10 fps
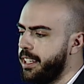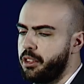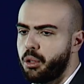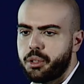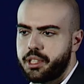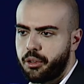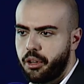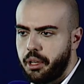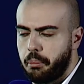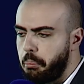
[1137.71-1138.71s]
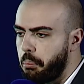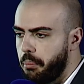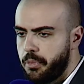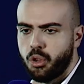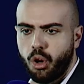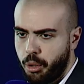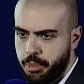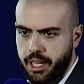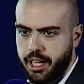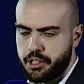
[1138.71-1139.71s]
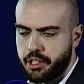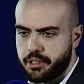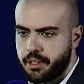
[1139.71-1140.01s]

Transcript: Those are all no obligations.